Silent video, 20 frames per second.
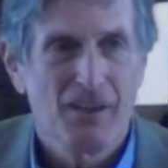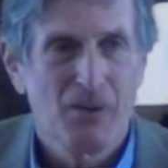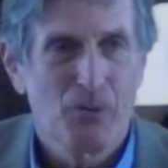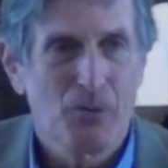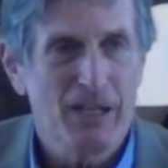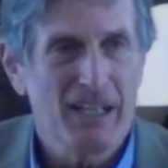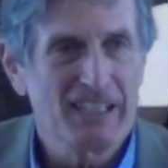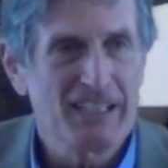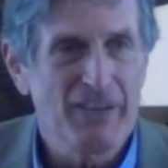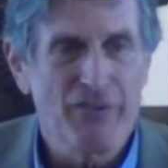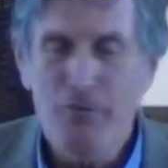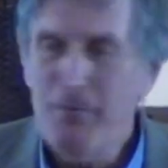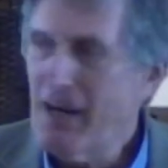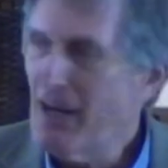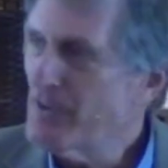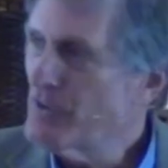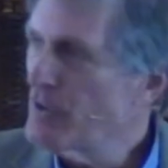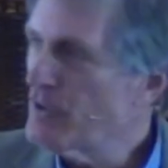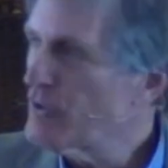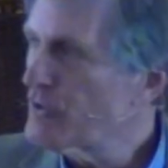What I love
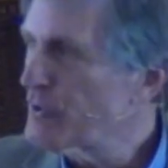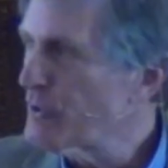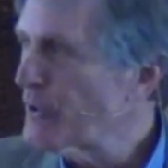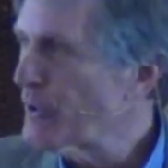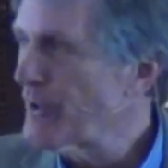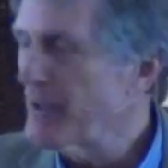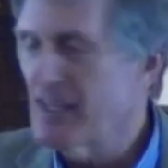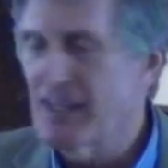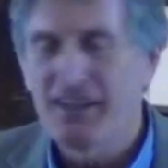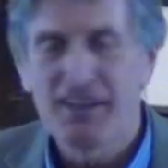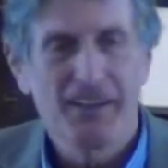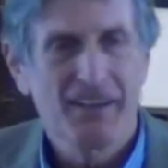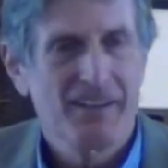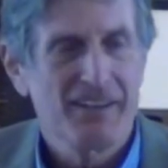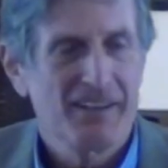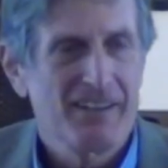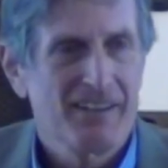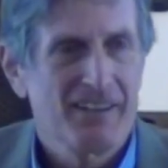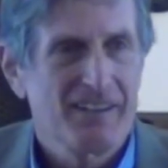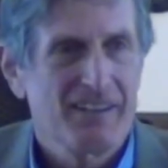about this story
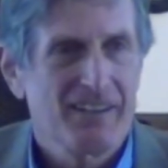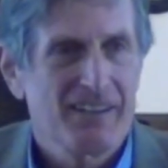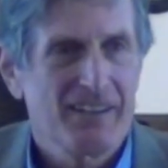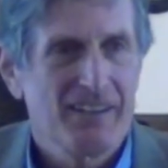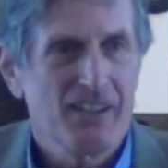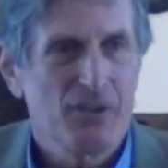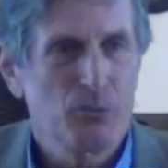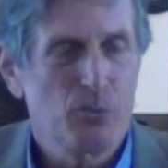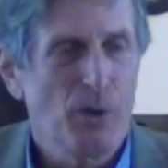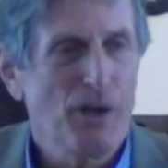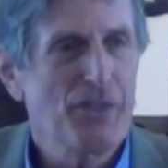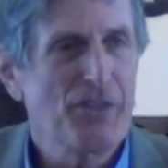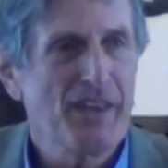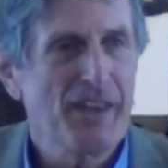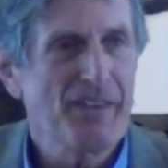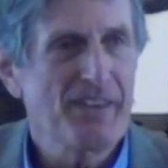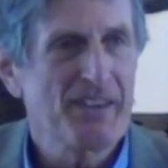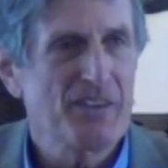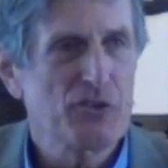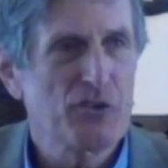is one
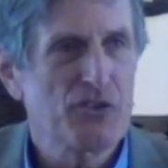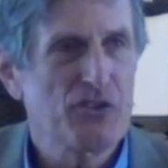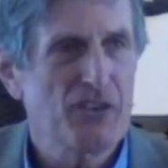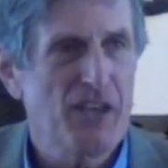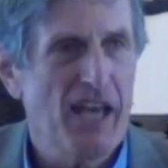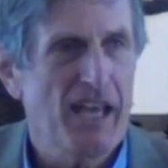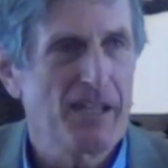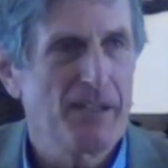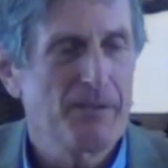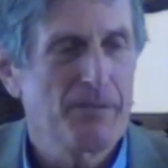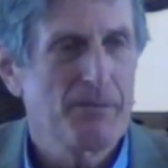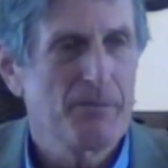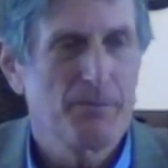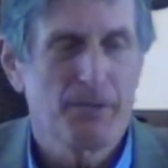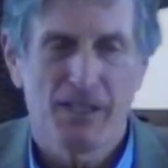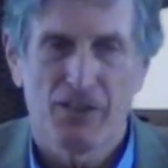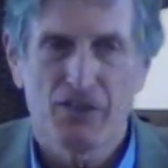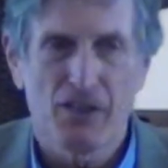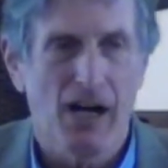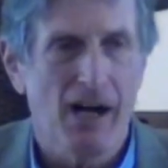thing that isn't said,
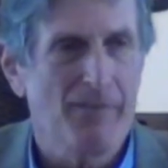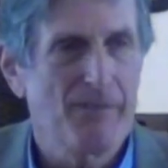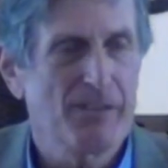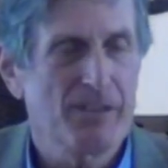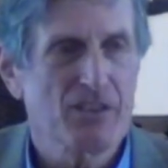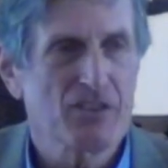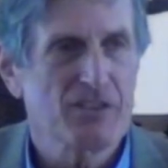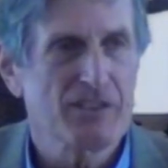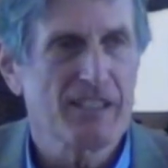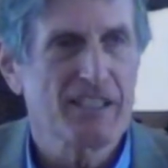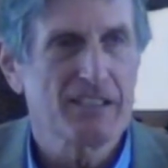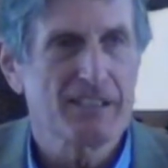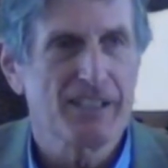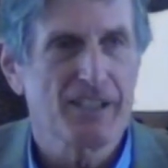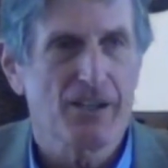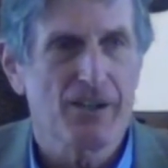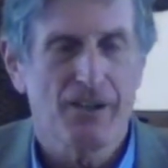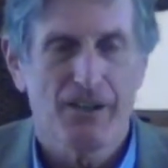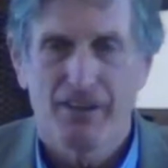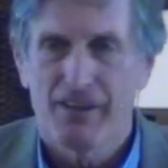but is obviously
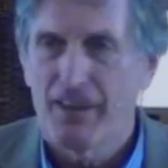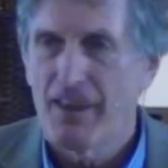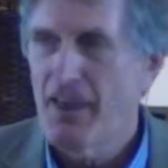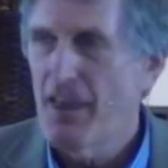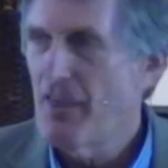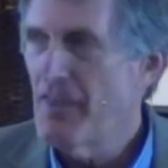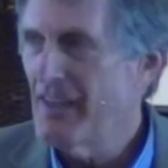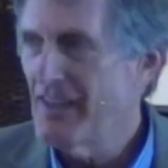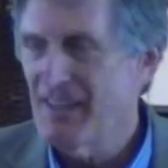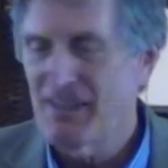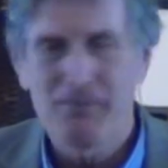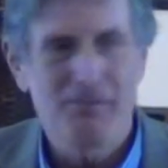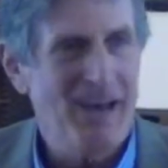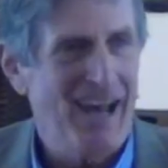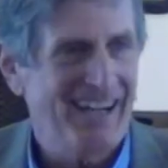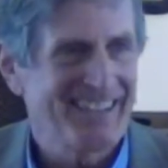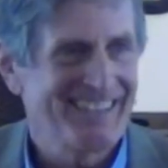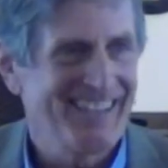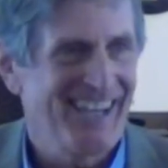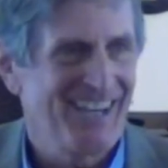clear. They didn't
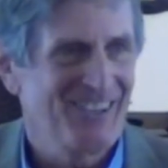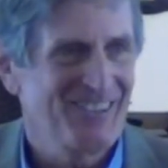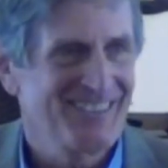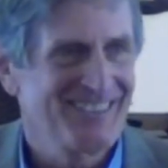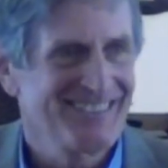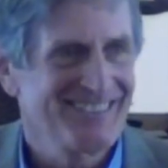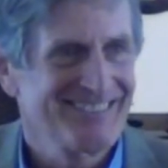back down.